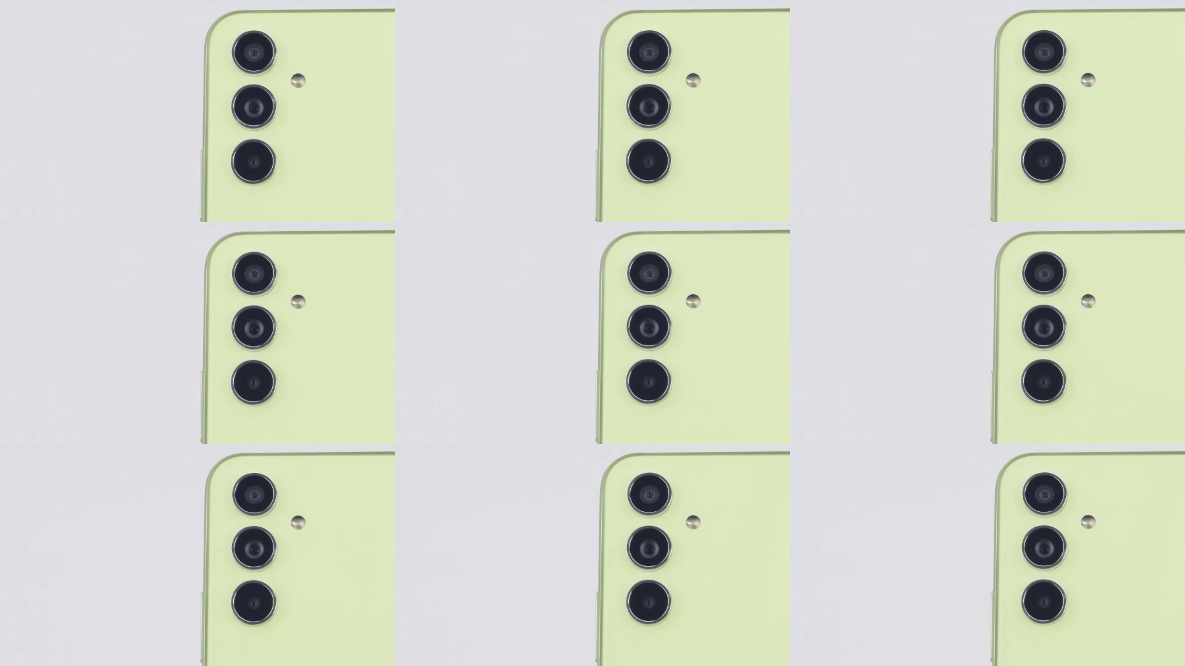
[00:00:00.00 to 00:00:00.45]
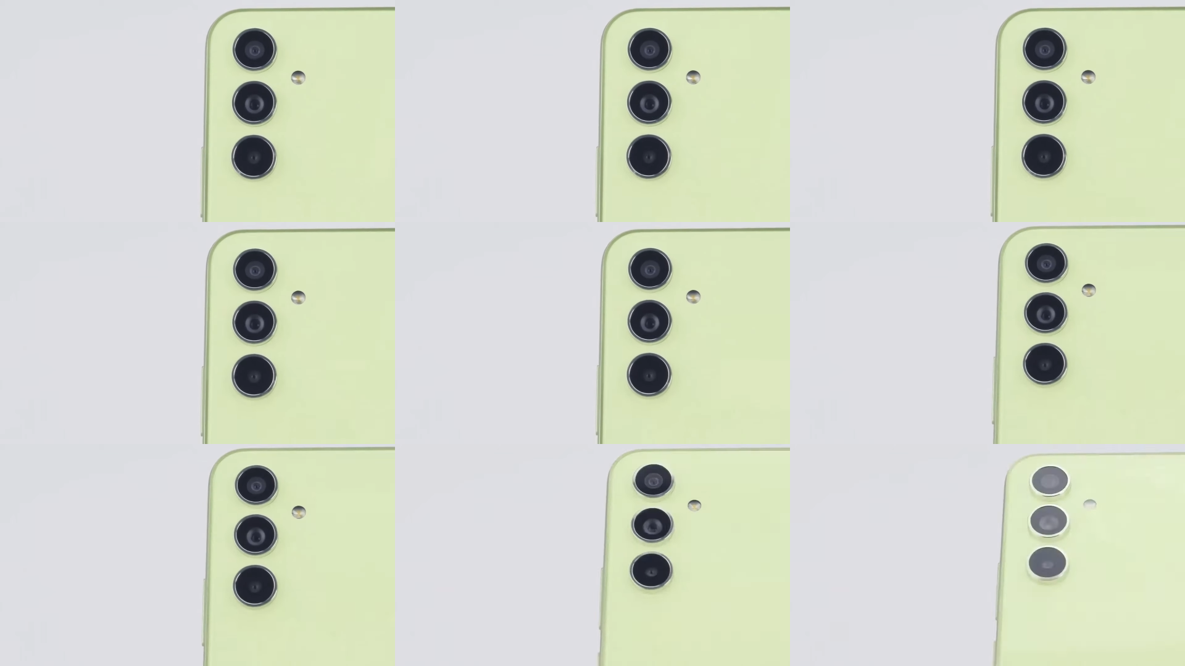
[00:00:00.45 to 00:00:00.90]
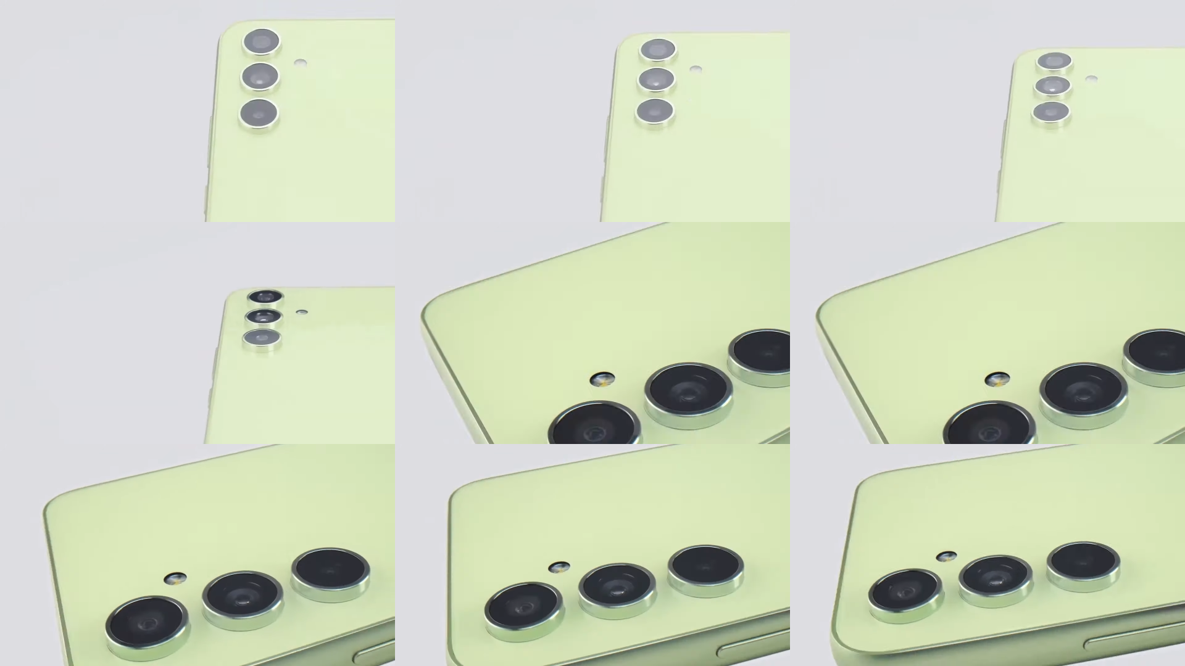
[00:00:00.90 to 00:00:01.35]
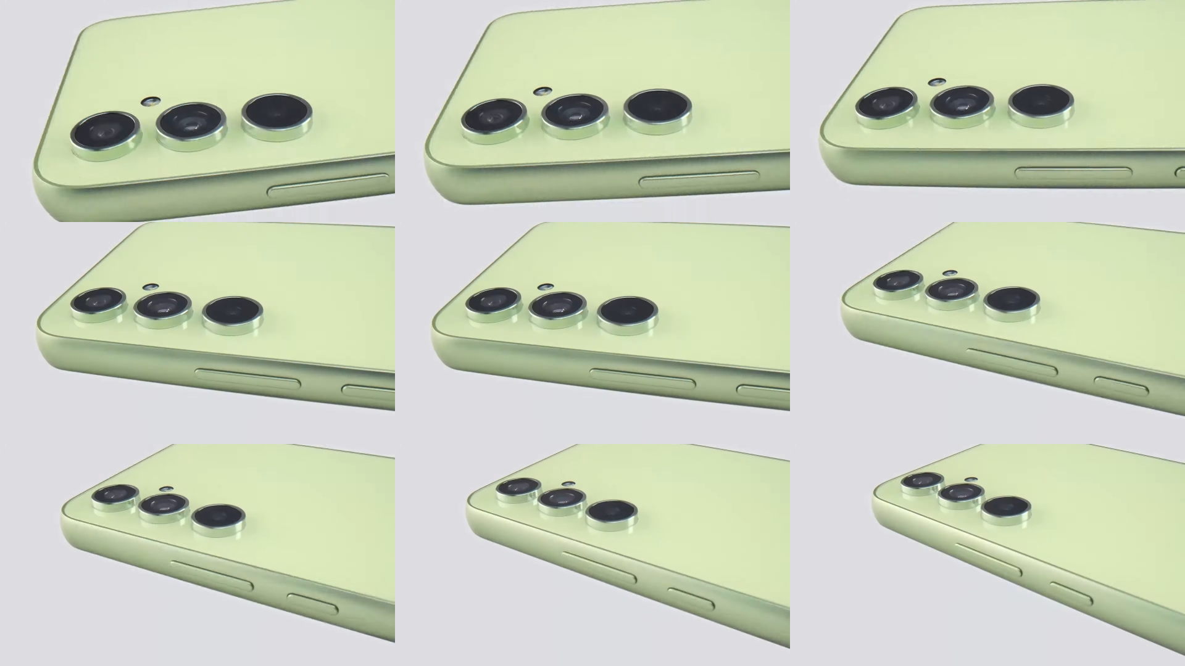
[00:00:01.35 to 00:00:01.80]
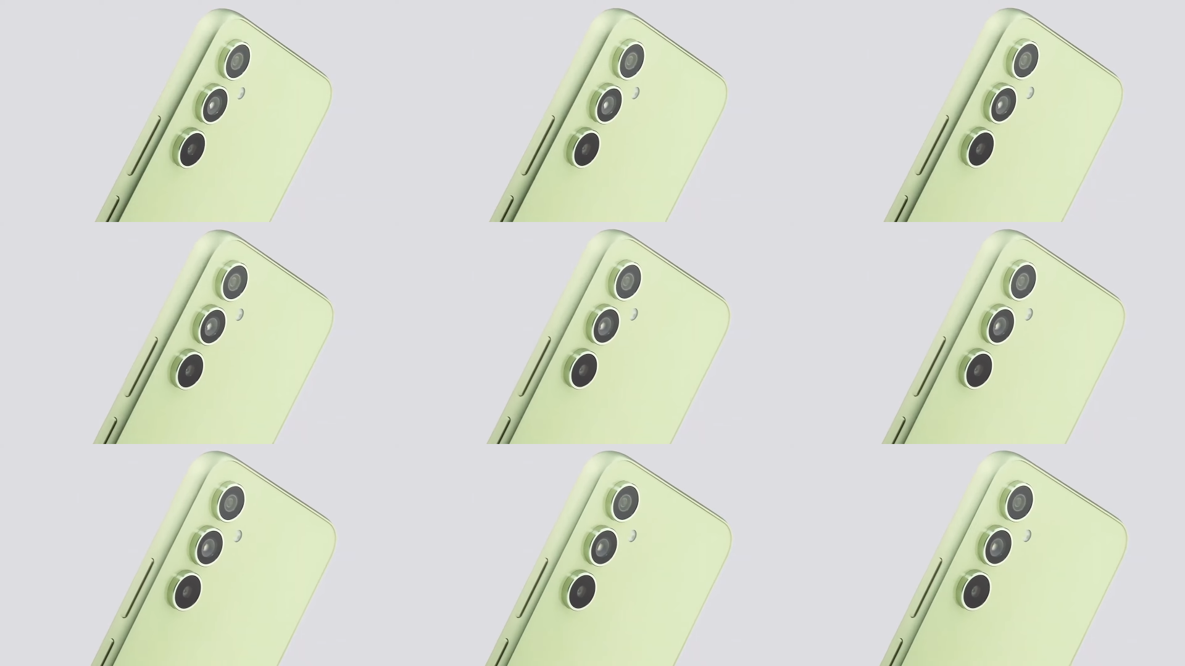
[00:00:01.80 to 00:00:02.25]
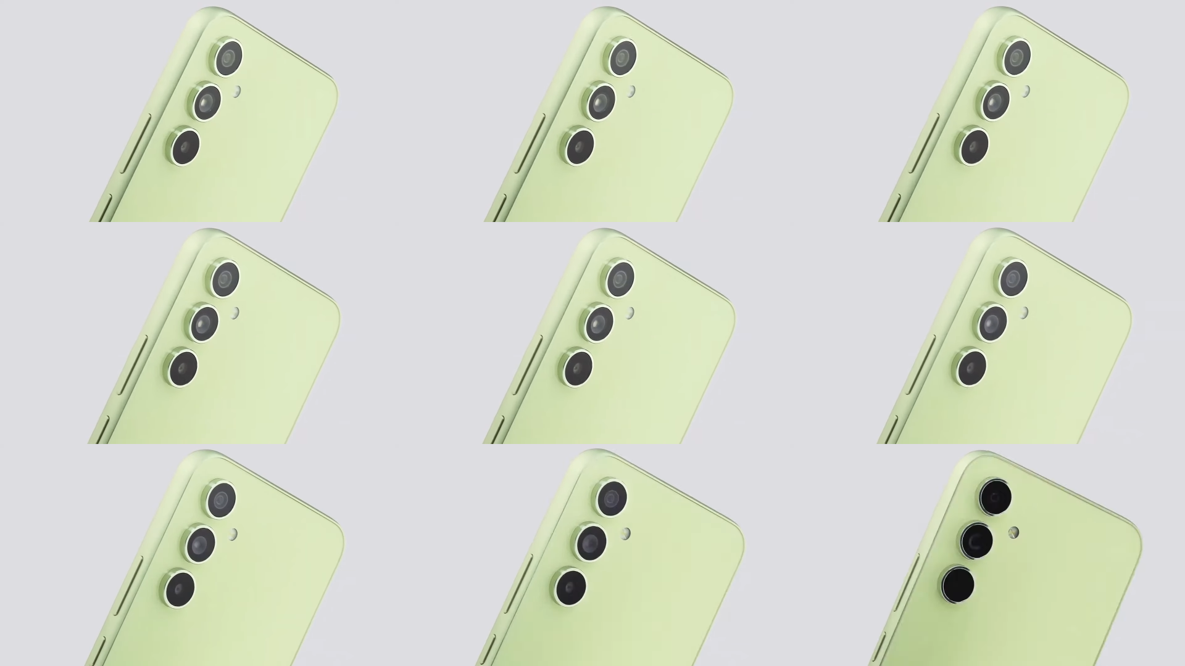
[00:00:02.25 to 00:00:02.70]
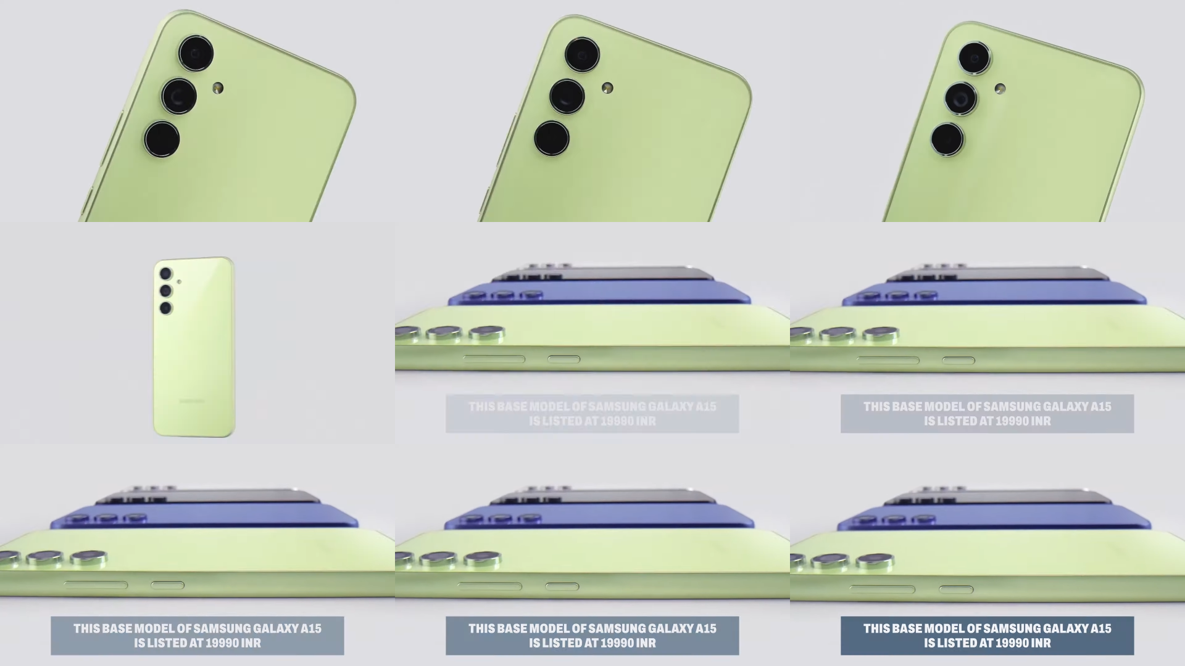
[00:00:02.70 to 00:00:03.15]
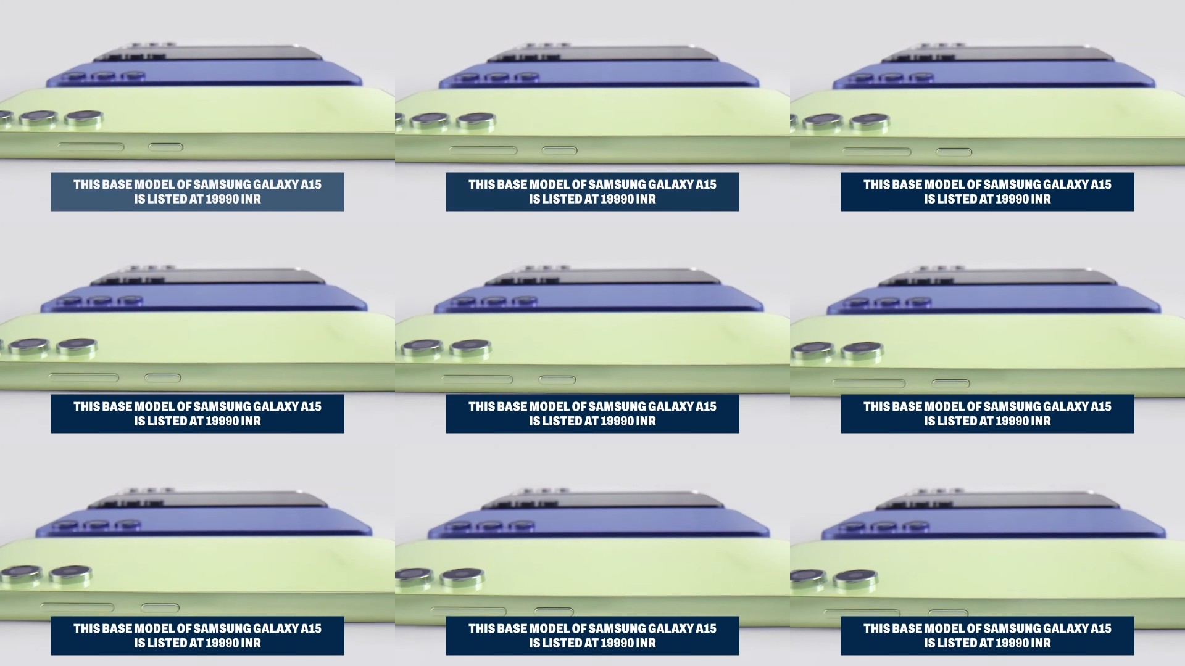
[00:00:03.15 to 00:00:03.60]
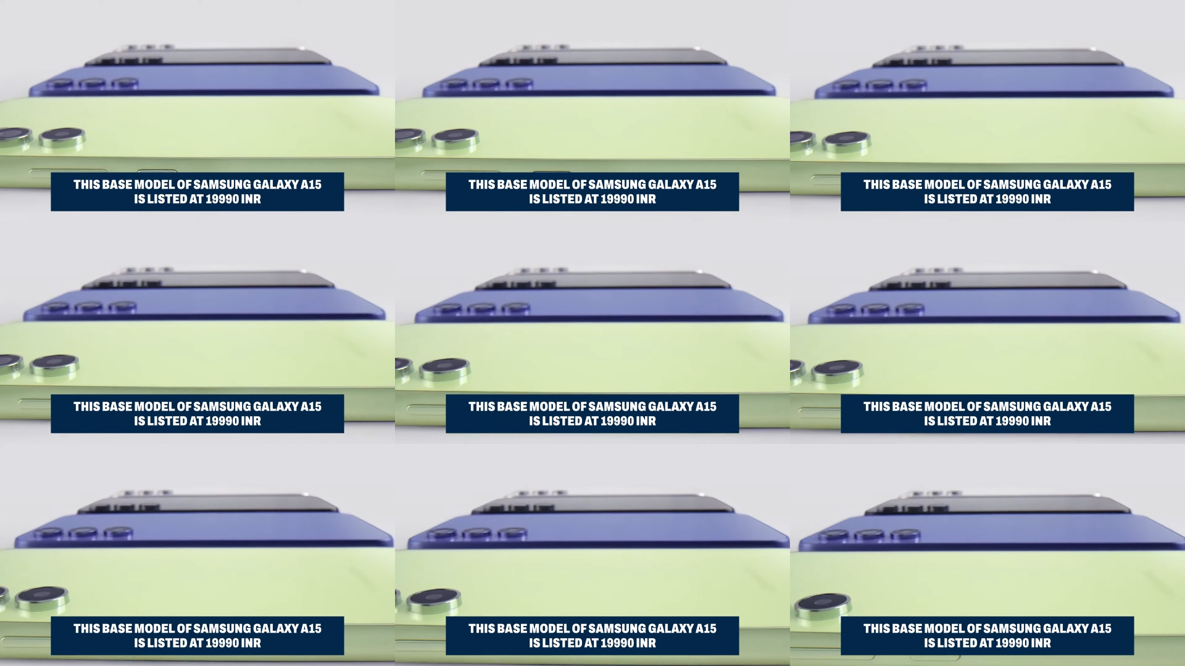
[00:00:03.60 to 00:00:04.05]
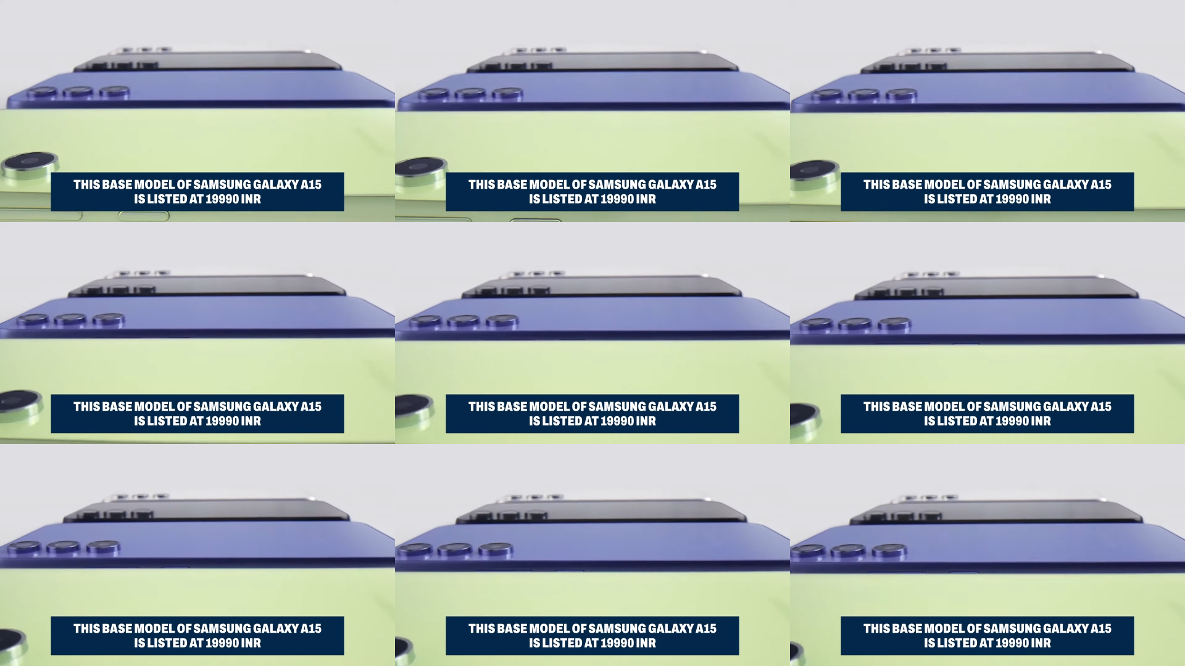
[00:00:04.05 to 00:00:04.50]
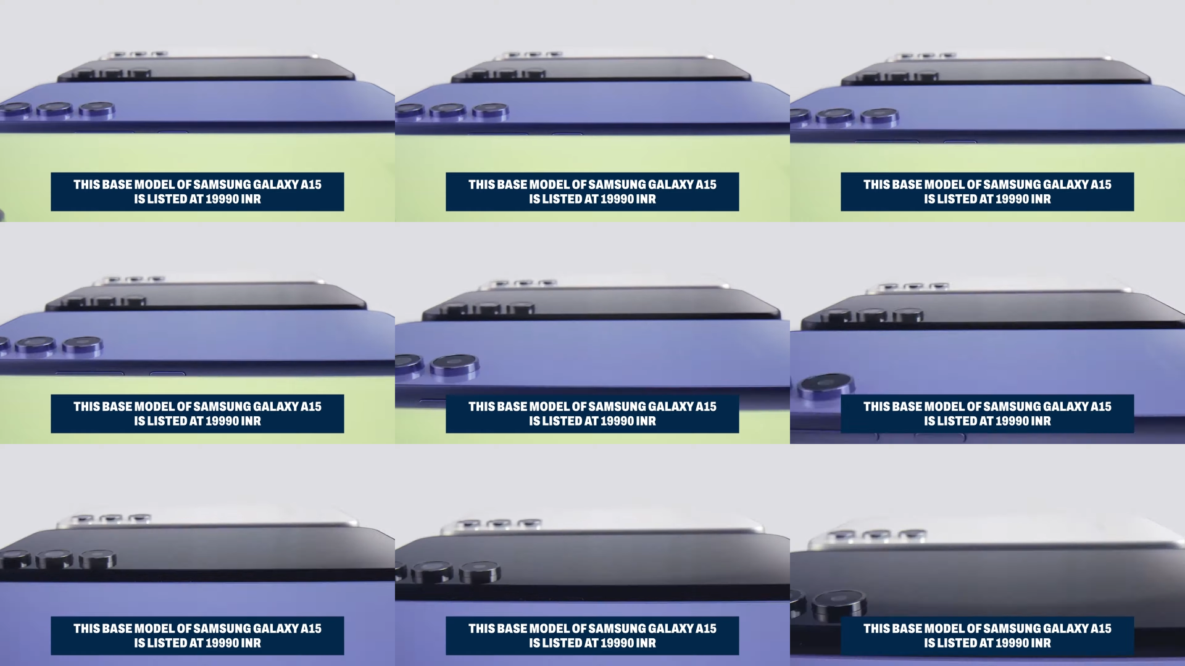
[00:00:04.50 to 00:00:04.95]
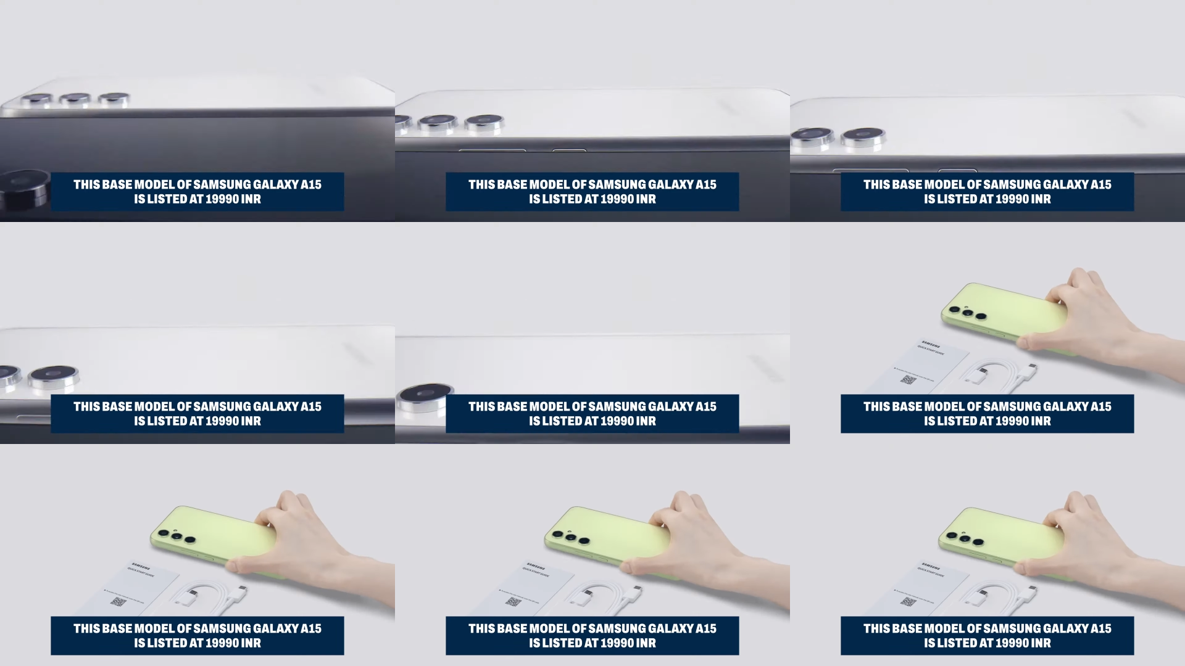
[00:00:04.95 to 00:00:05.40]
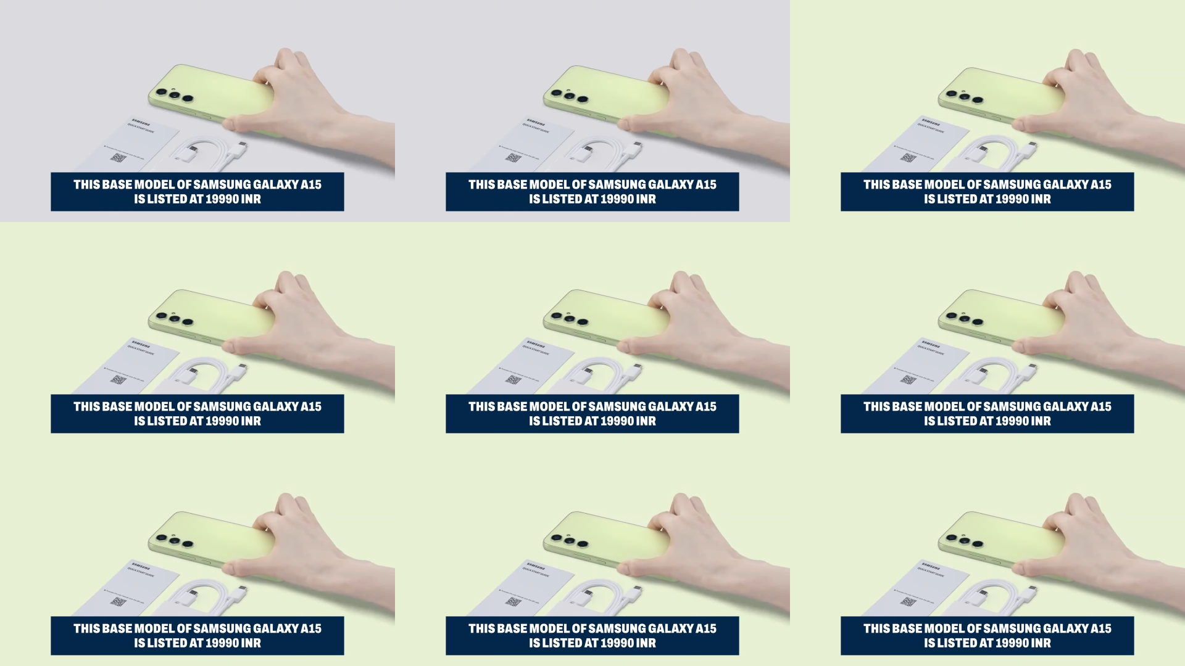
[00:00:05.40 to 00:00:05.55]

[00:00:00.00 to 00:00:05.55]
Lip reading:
[unreadable: no face in view]